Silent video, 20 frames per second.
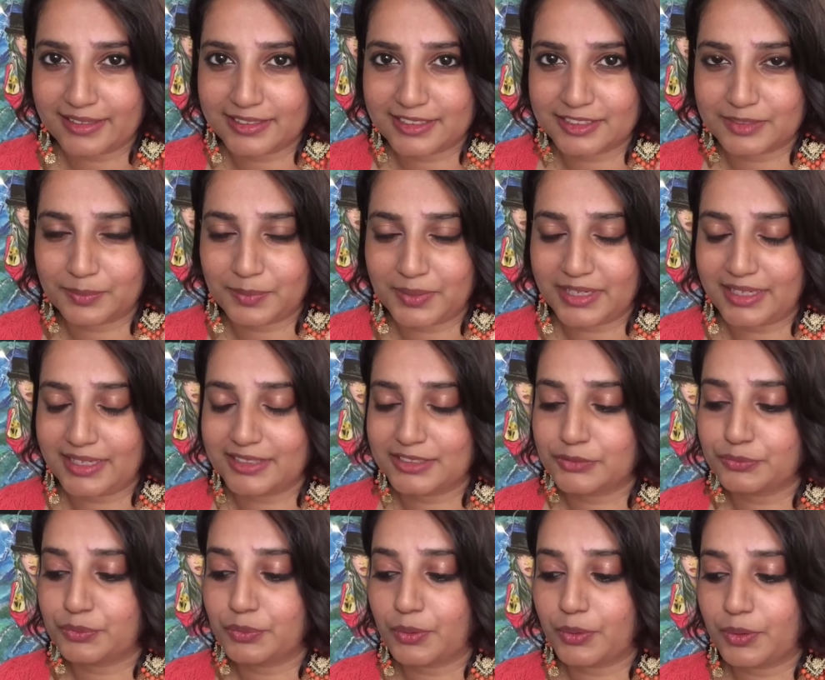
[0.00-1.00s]
headspace
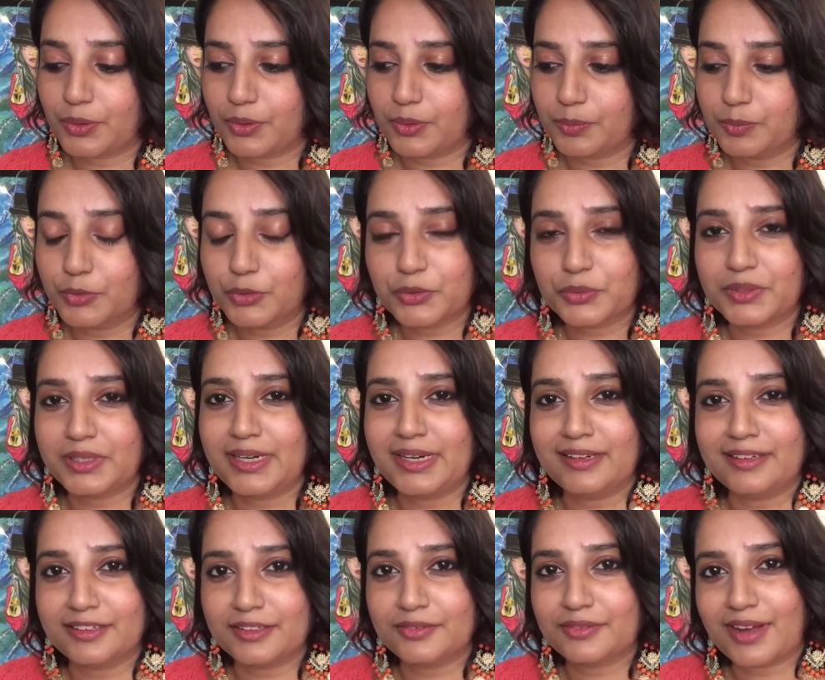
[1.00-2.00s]
for more
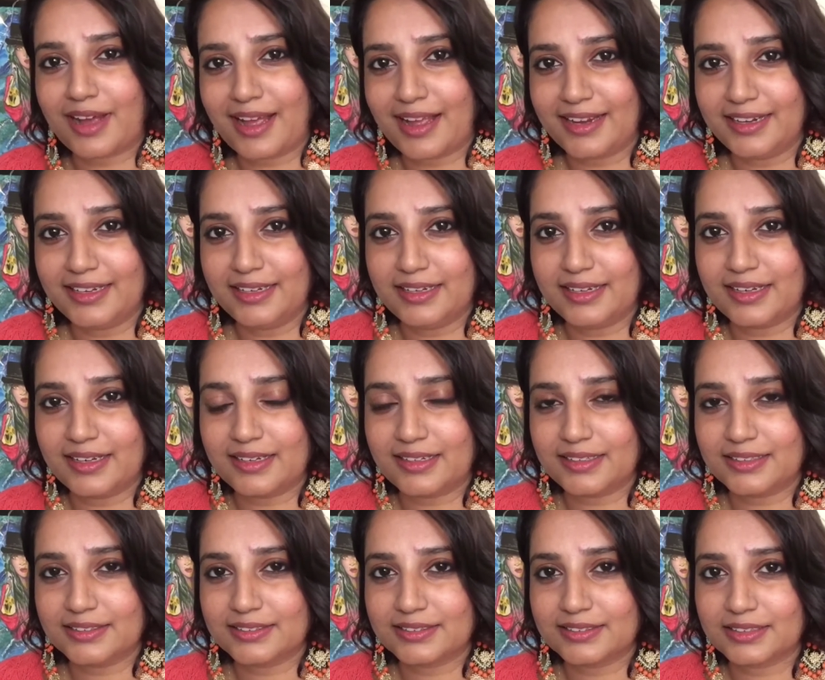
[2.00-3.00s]
creative
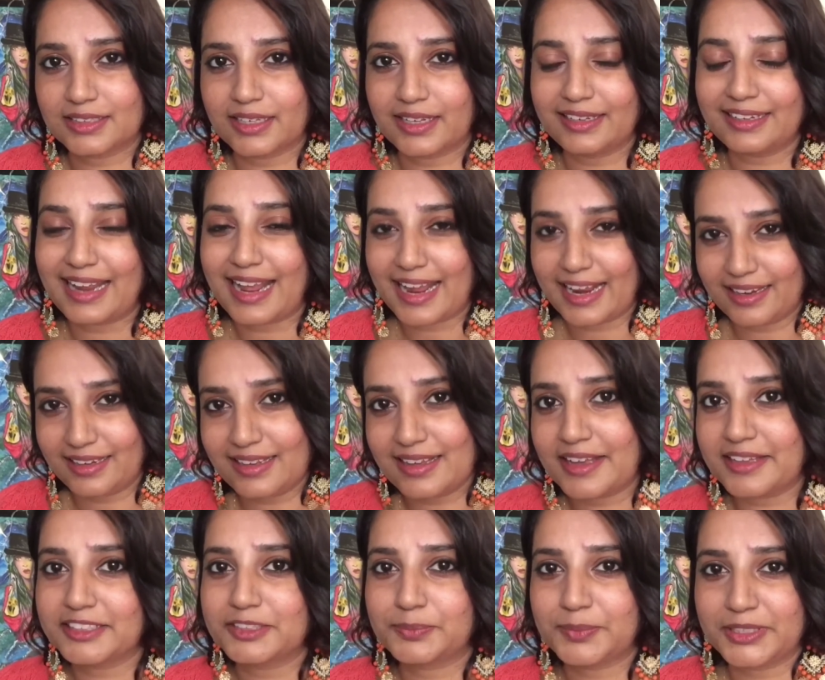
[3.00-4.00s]
ideas in any
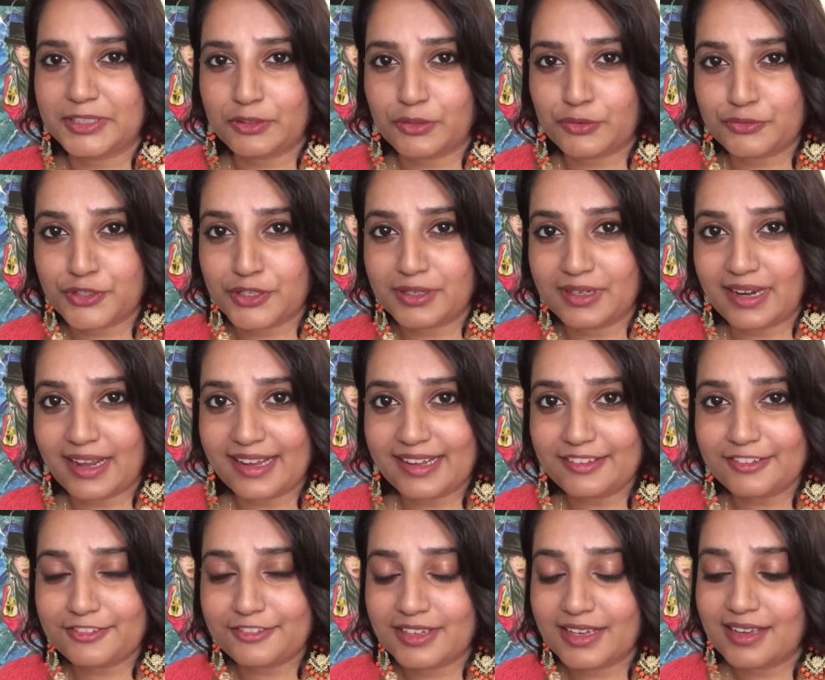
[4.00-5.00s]
aspect of your
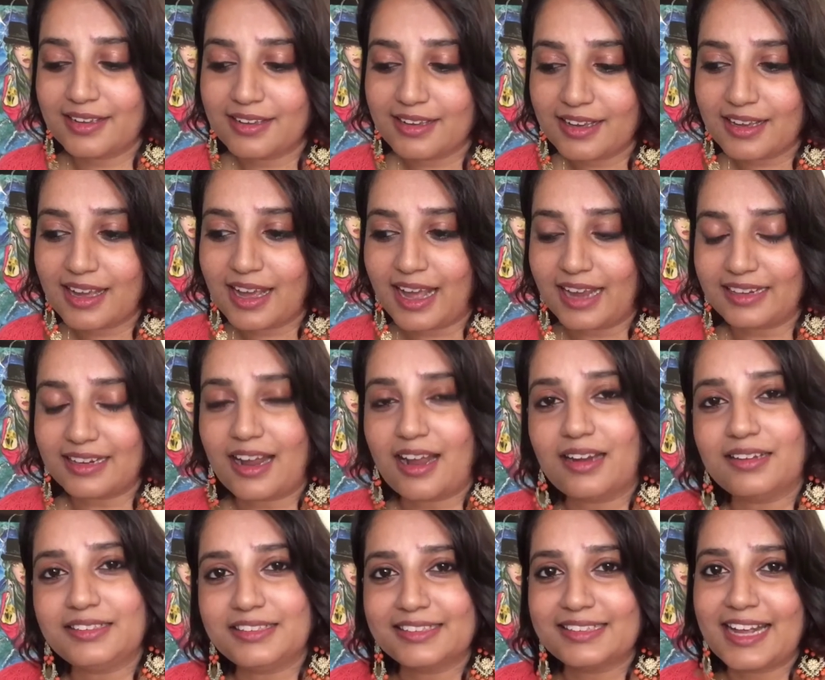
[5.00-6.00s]
life, and
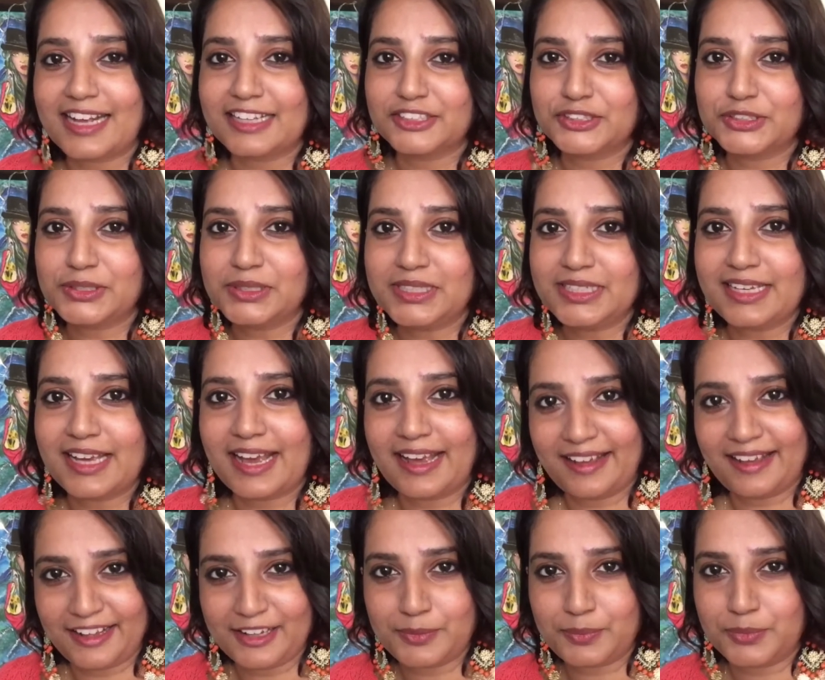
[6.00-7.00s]
art can actually
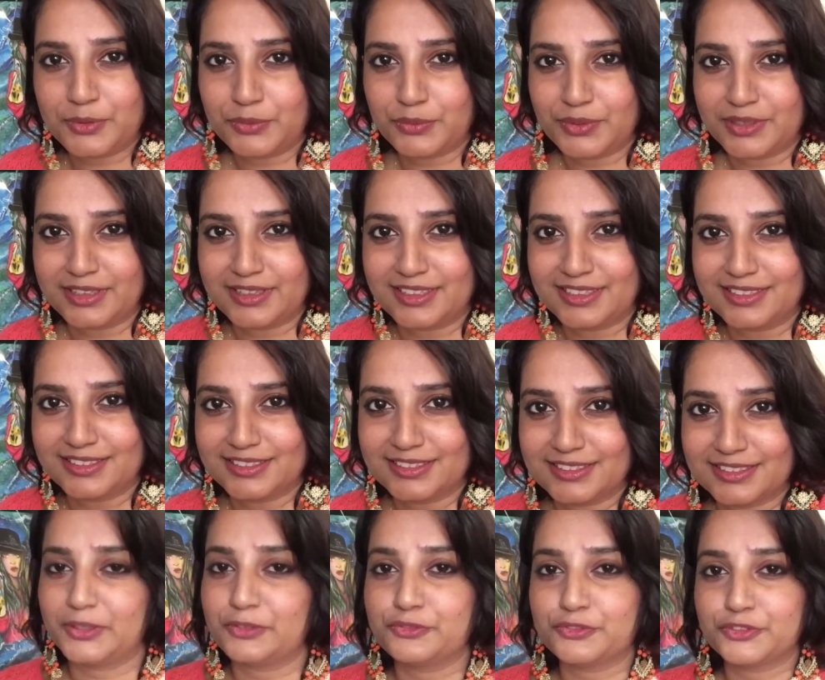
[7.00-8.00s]
help you with this.
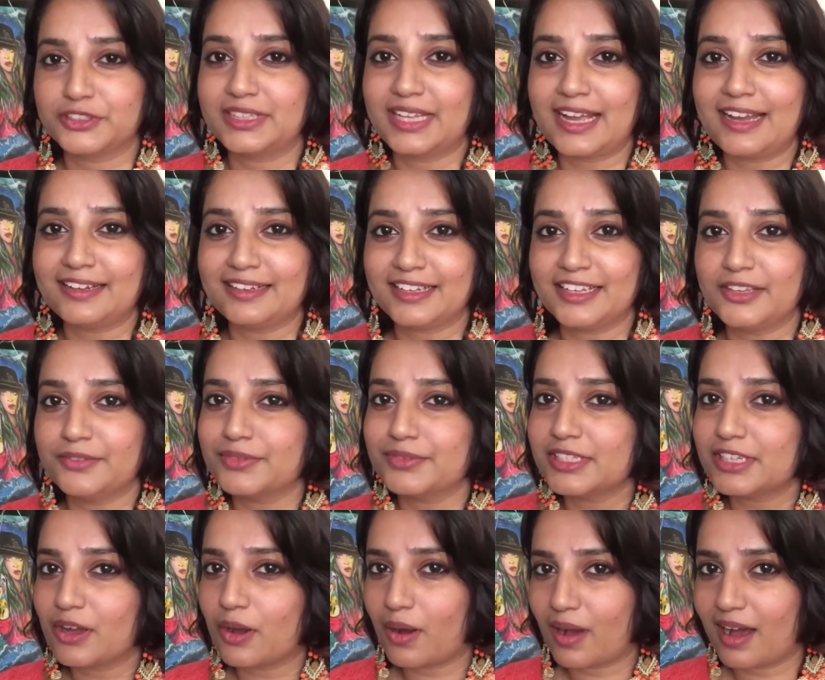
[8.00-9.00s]
But for that, even
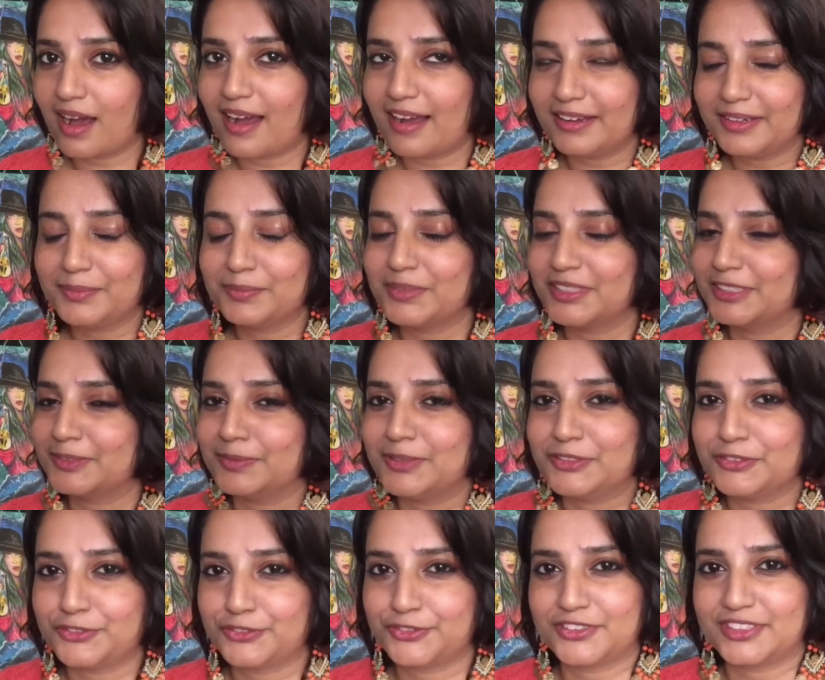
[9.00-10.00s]
your art must
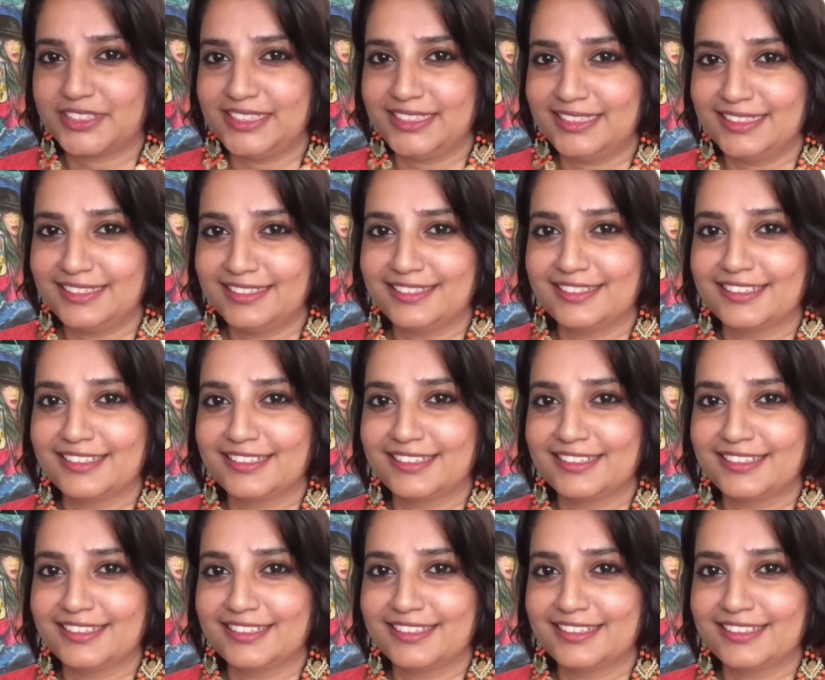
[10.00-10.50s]
be free.